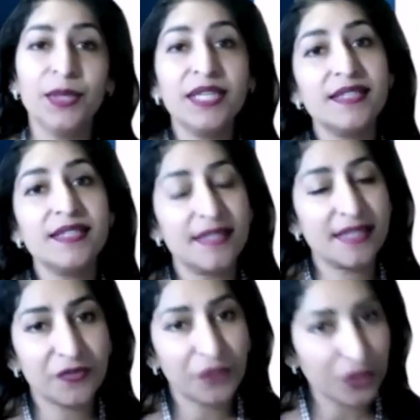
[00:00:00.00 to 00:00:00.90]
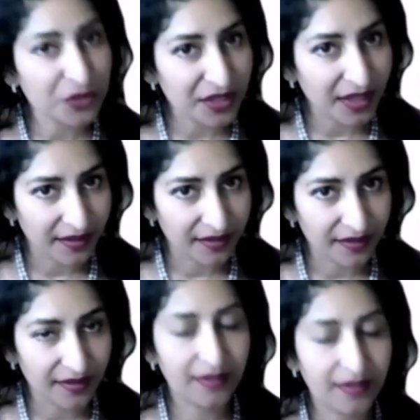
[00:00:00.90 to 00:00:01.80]
We did an interview
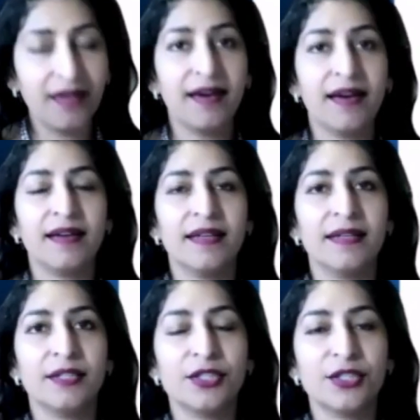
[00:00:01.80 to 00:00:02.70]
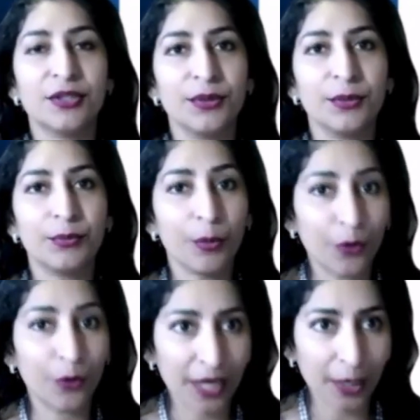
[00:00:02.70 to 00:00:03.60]
together to
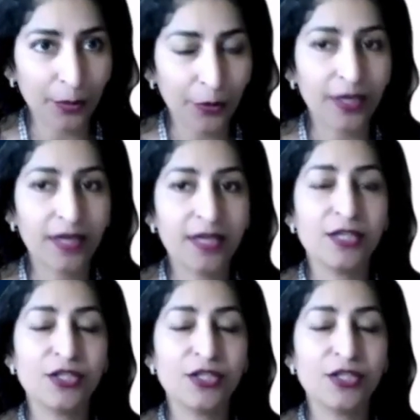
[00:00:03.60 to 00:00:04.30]
promote our book.